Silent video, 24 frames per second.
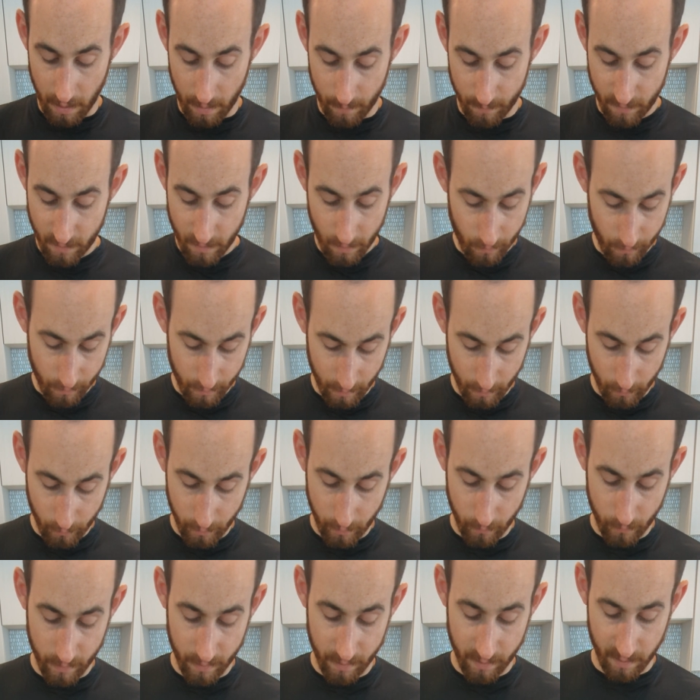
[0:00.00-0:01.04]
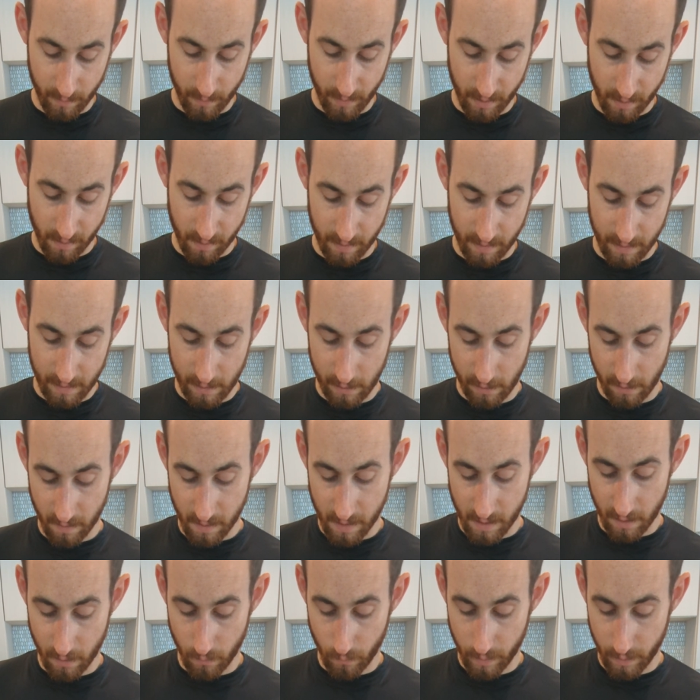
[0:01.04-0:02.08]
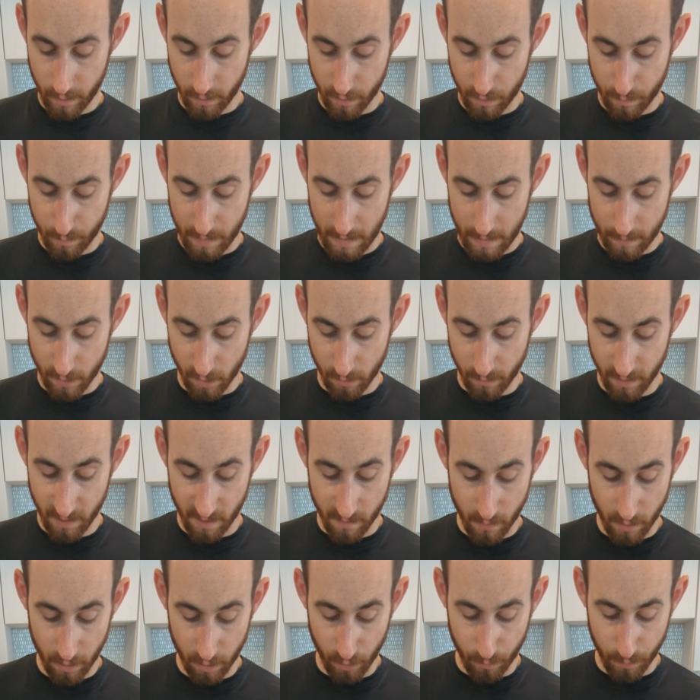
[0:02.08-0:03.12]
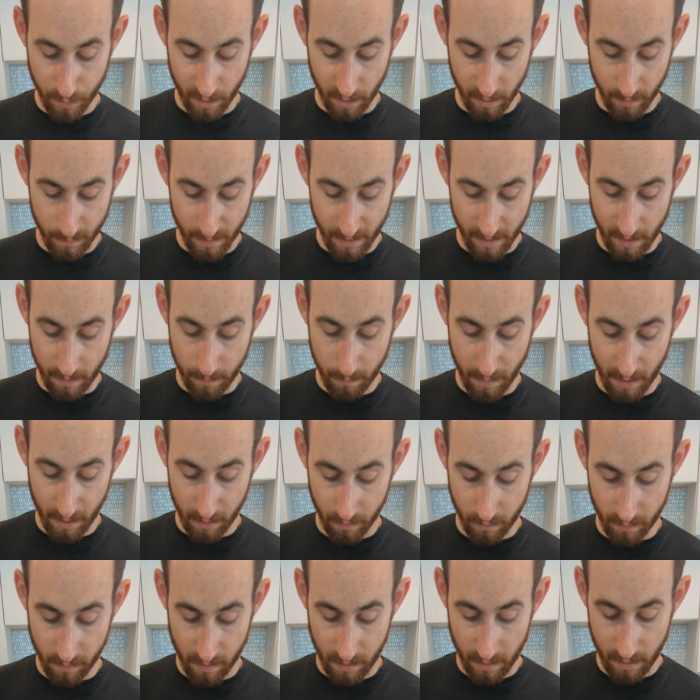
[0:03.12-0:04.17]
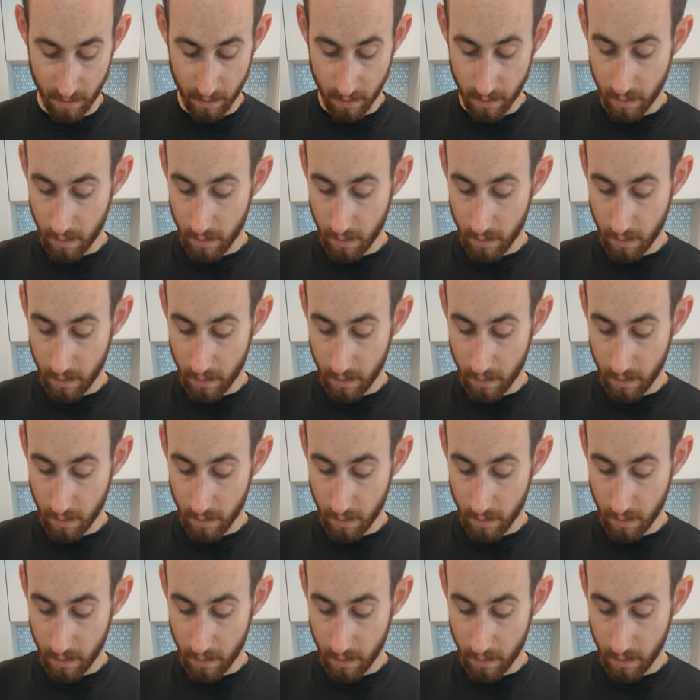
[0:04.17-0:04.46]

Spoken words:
So the only ones that might stand out as kind of weird, Pepto-Bismol, loperamide, and meclizine.